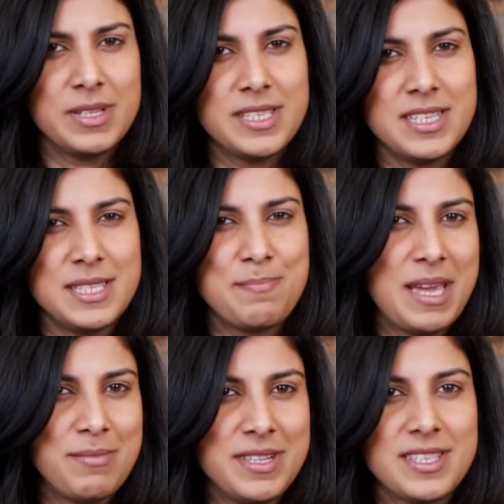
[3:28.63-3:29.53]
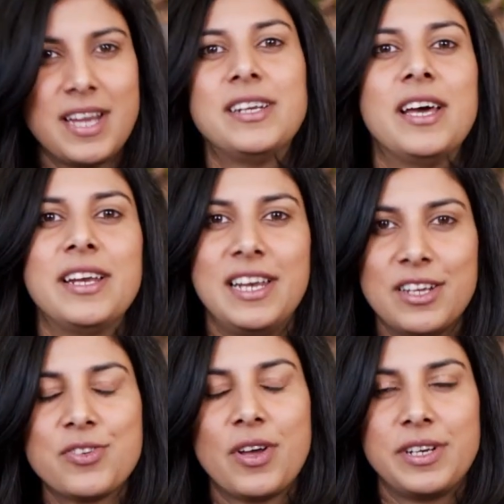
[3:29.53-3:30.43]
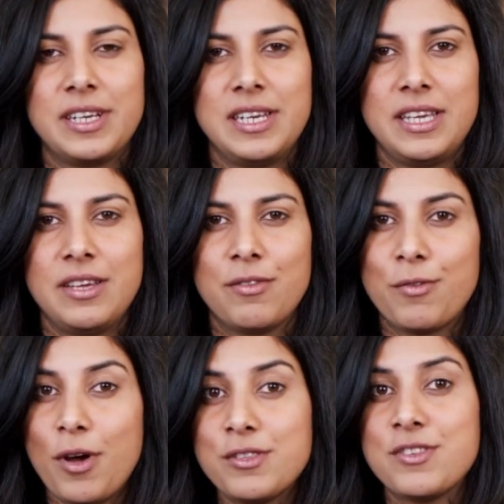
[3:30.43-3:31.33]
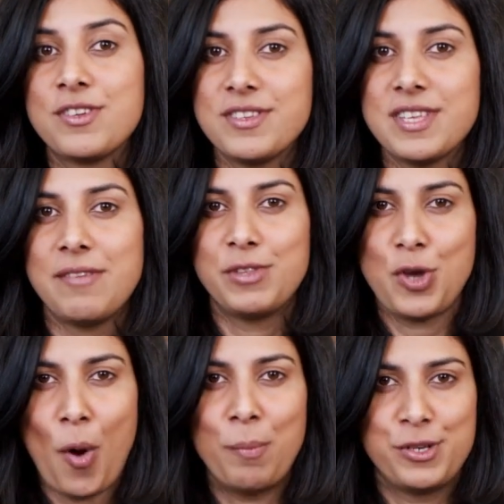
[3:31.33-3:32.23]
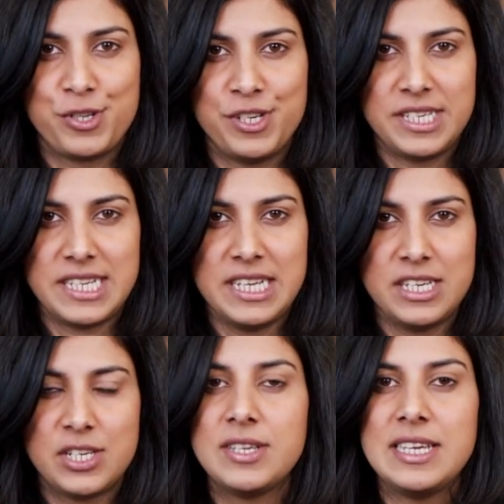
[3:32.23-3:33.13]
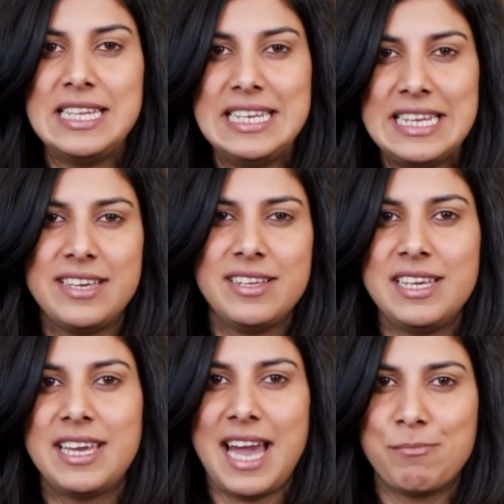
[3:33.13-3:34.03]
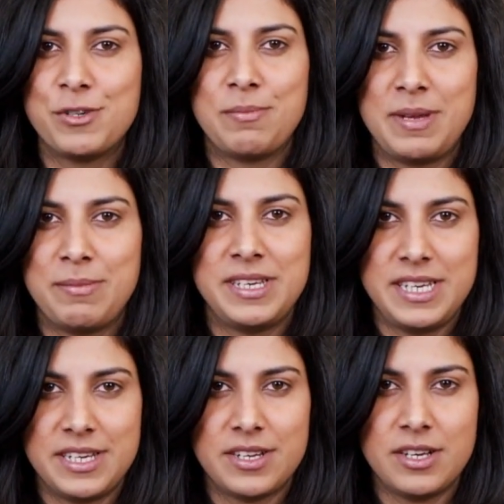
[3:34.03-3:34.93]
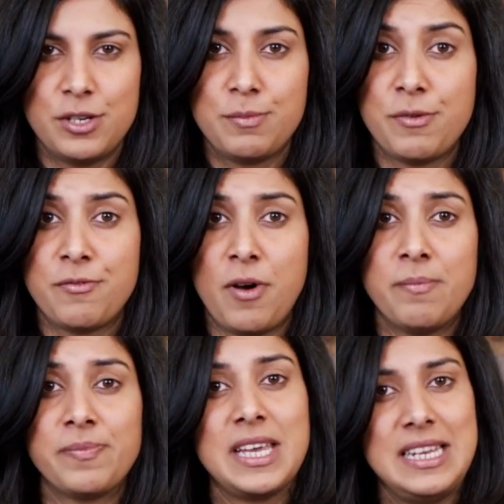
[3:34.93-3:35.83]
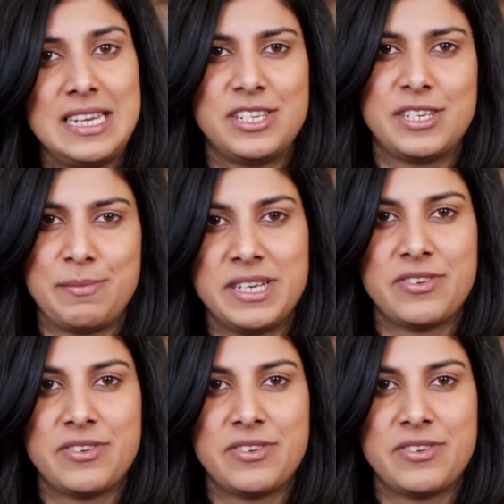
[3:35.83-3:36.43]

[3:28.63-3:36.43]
But since payments are done electronically, fraudsters have the opportunity to illegally capture payment data to perform illegitimate